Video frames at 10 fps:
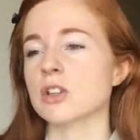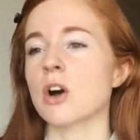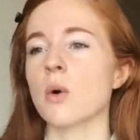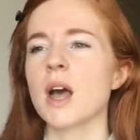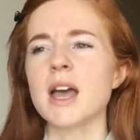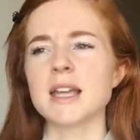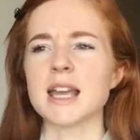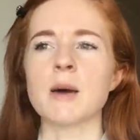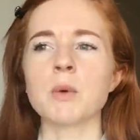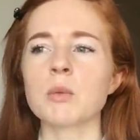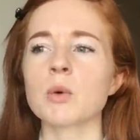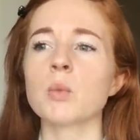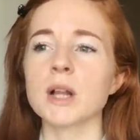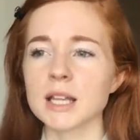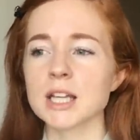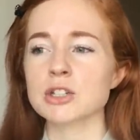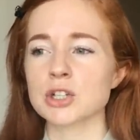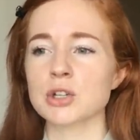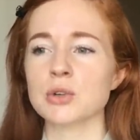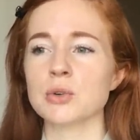So yeah, we were willing
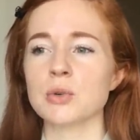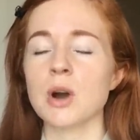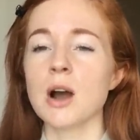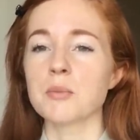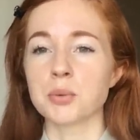to